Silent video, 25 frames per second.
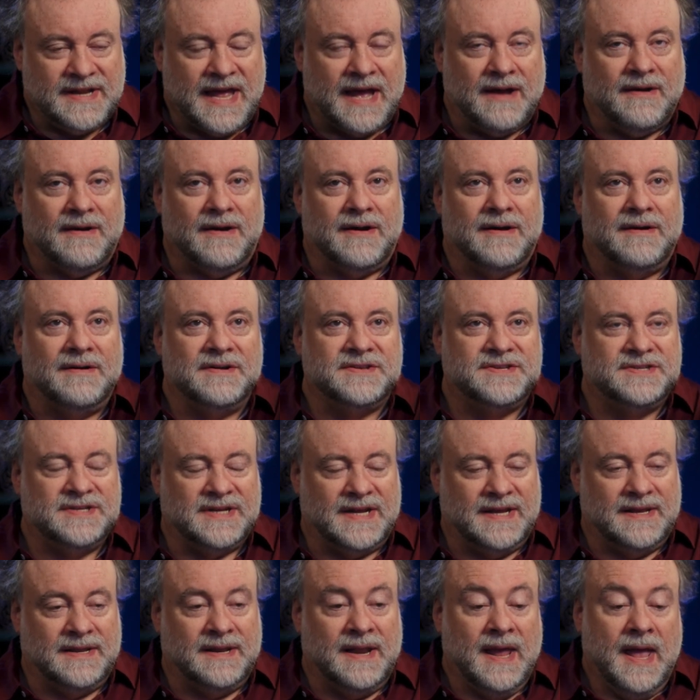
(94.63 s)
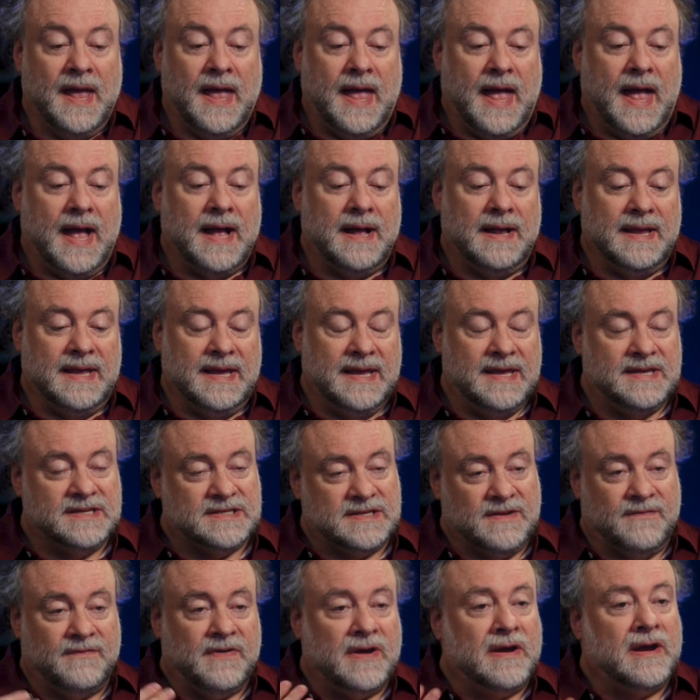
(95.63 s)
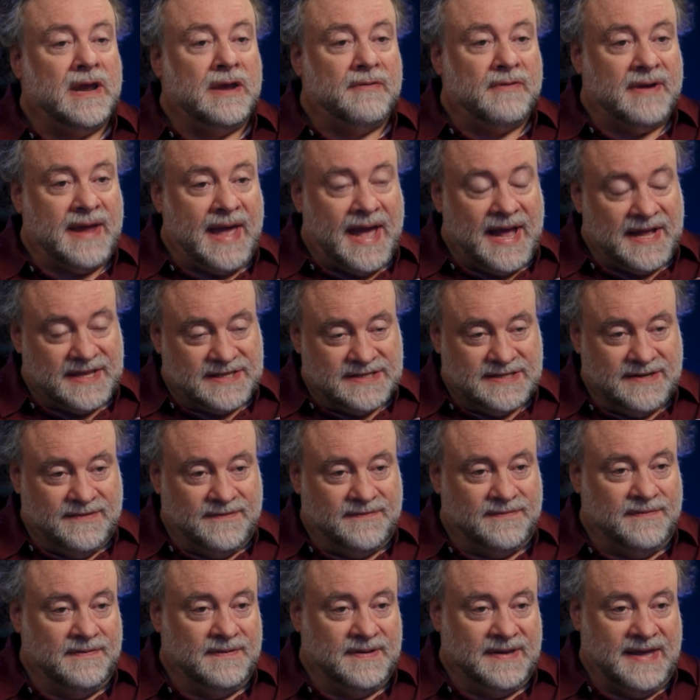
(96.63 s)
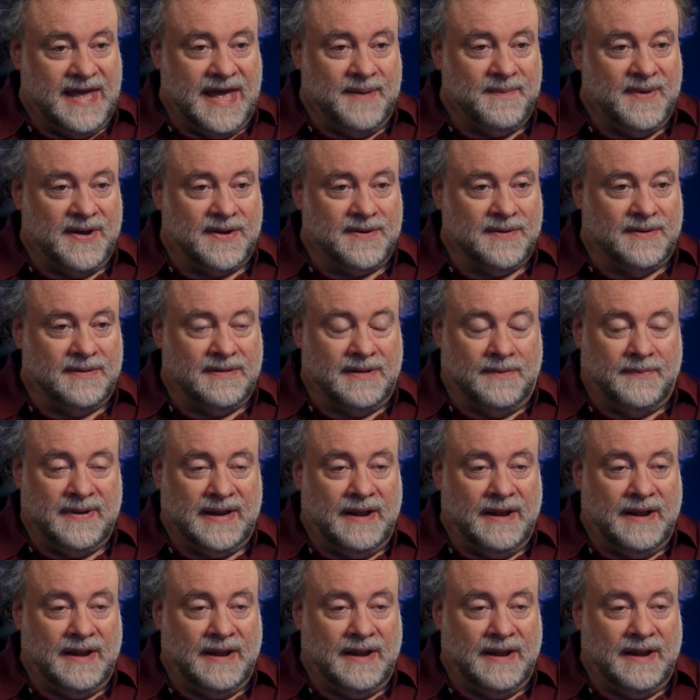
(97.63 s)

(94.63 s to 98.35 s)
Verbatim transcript: Now, oxygen uh, is a very reactive chemical.